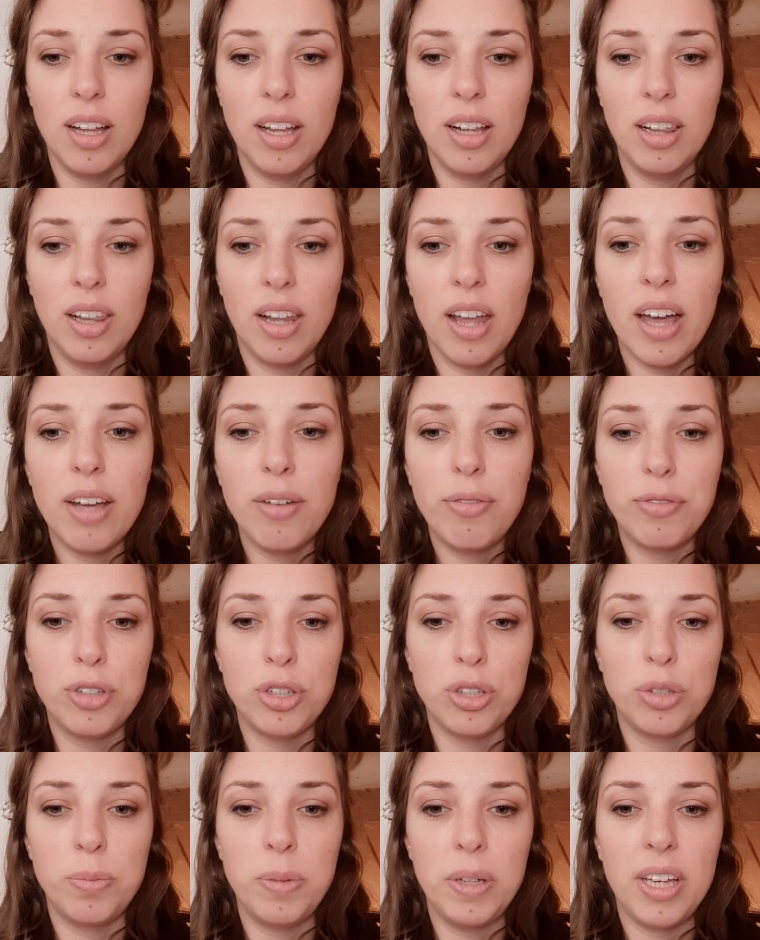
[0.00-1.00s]
life
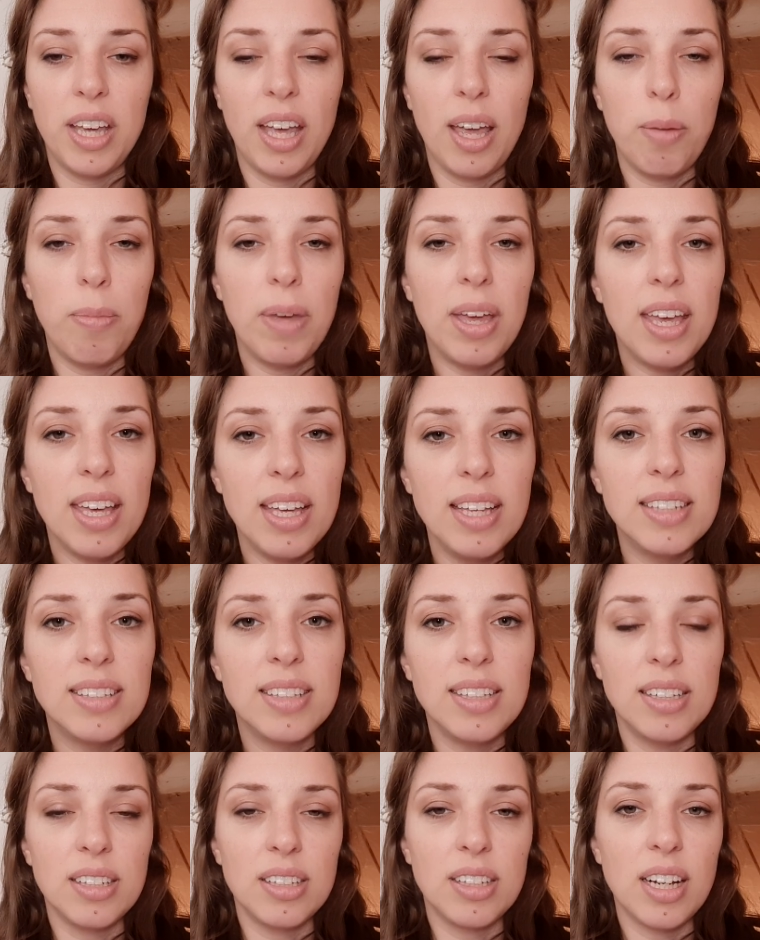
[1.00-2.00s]
just became
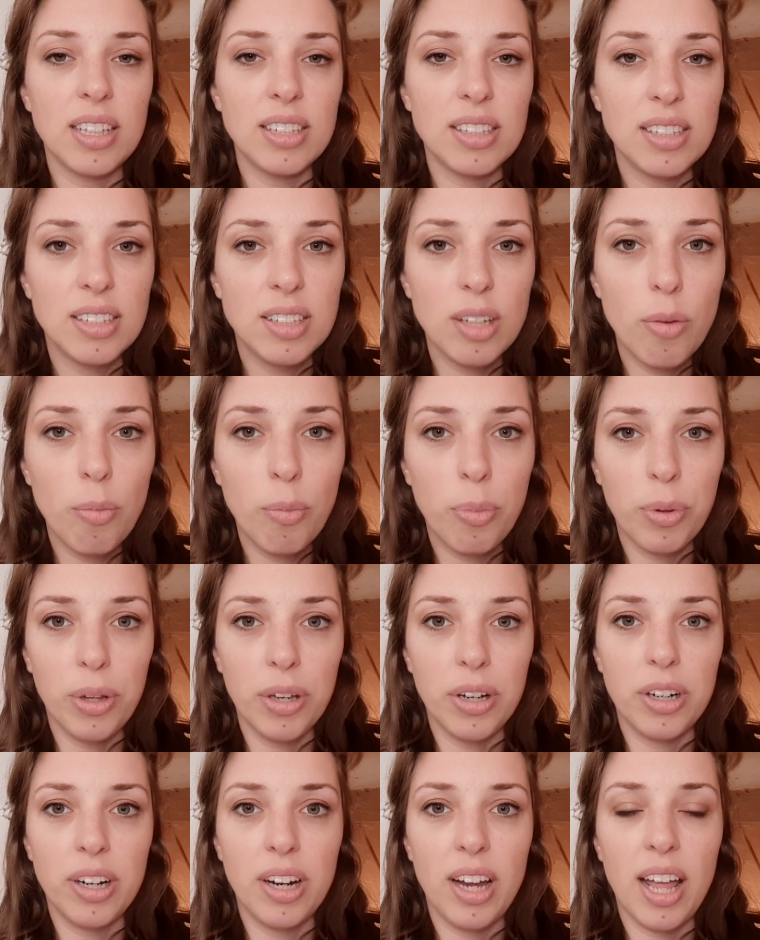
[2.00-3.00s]
easier and
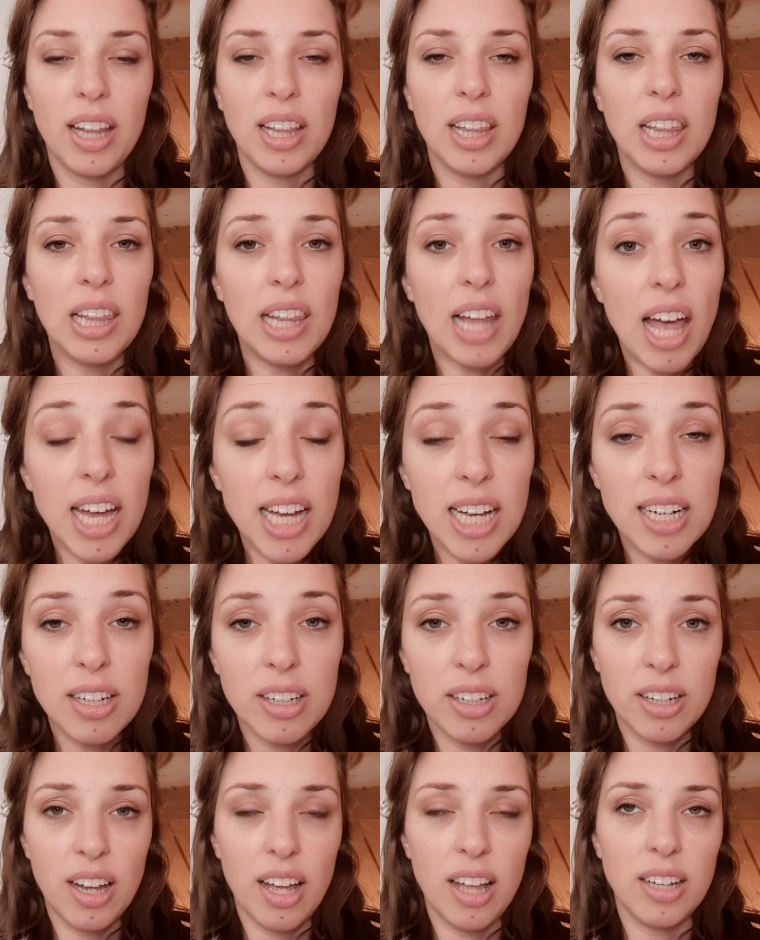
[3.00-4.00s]
simpler and
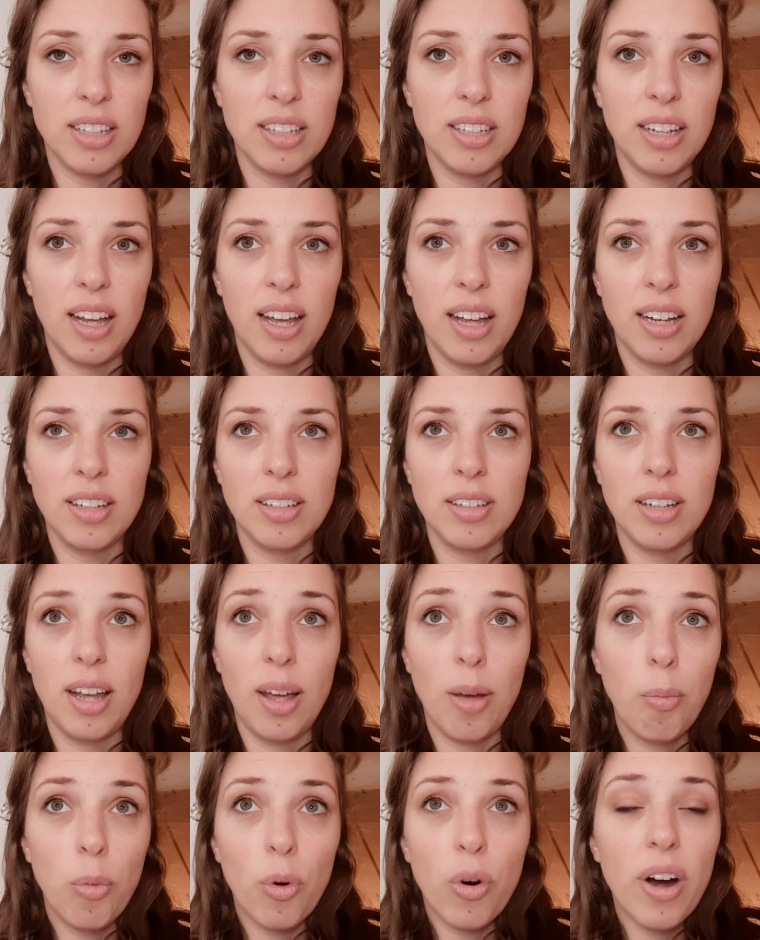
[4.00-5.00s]
lighter and
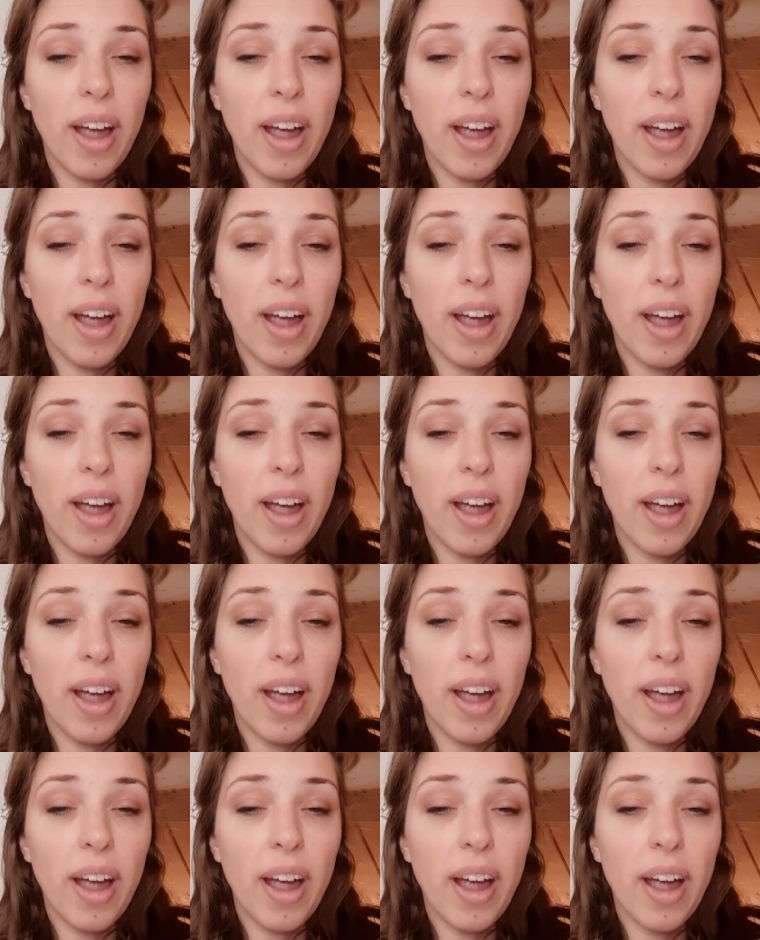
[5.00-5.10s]
more